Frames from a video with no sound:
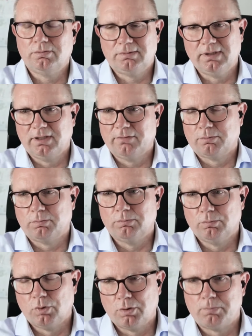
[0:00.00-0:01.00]
deliver
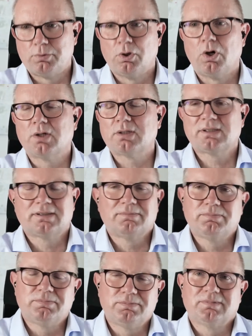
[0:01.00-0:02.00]
more broad
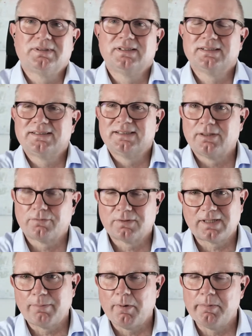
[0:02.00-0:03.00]
set
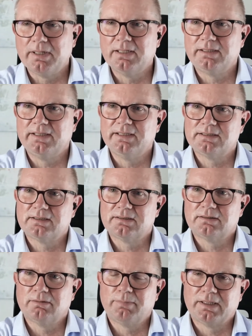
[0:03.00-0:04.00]
of capabilities,
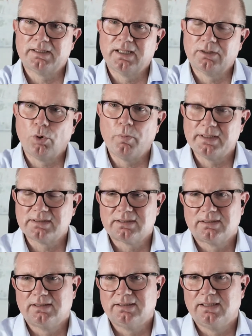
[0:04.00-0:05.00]
but not
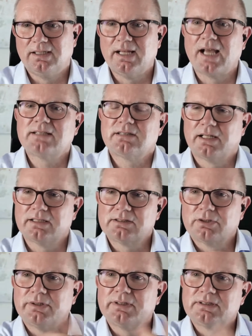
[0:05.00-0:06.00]
always in
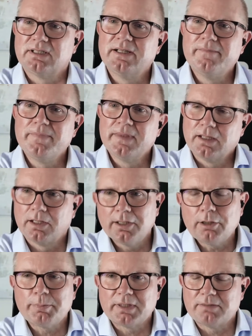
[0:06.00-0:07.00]
excellence. So it's a
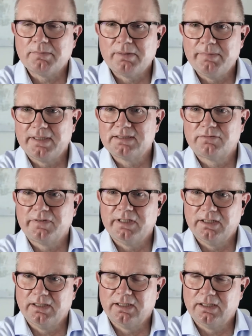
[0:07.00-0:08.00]
little bit a mixed
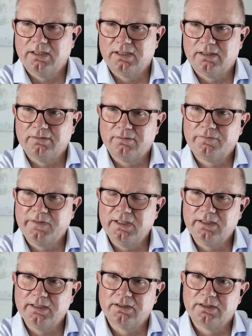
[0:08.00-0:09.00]

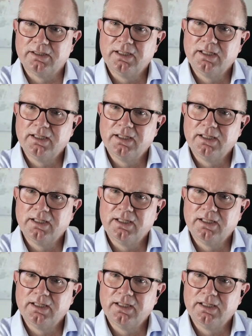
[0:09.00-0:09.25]
field here.